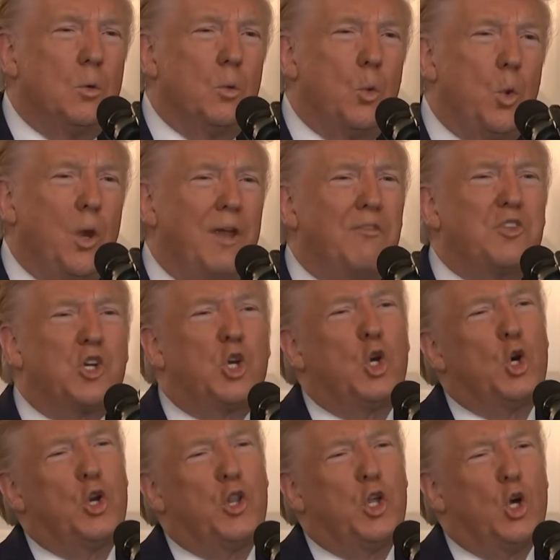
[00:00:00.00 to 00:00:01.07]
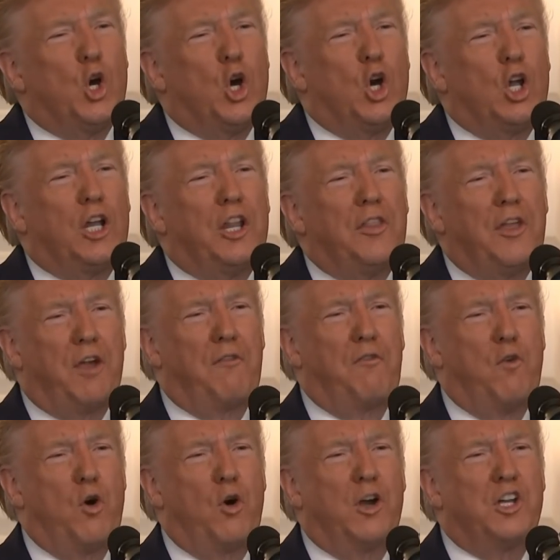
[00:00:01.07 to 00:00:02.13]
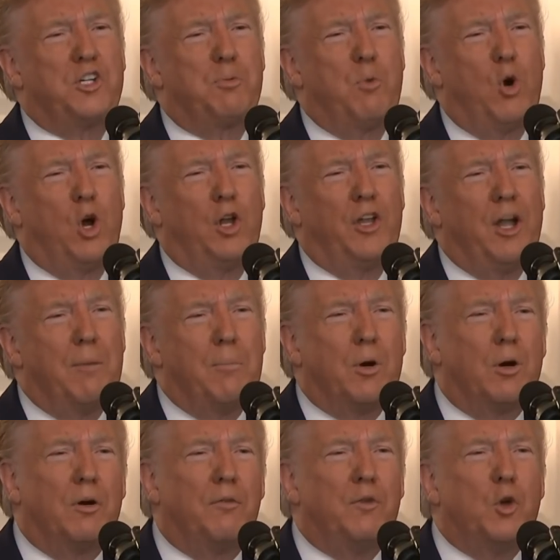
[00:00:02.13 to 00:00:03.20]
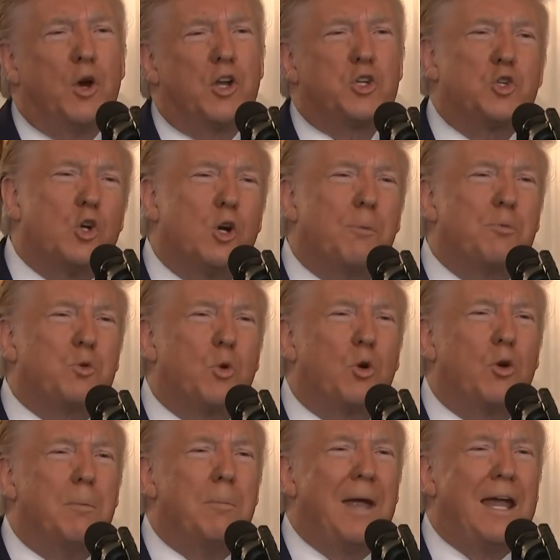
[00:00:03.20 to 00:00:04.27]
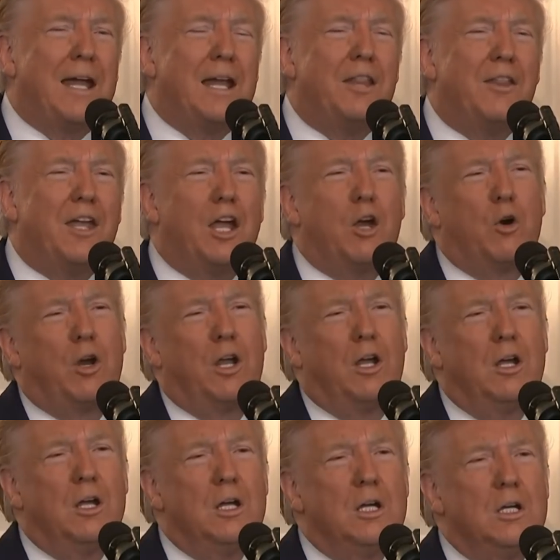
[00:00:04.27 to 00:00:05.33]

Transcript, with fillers: We've secured the oil, and therefore a small number of U.S. troops will remain in the area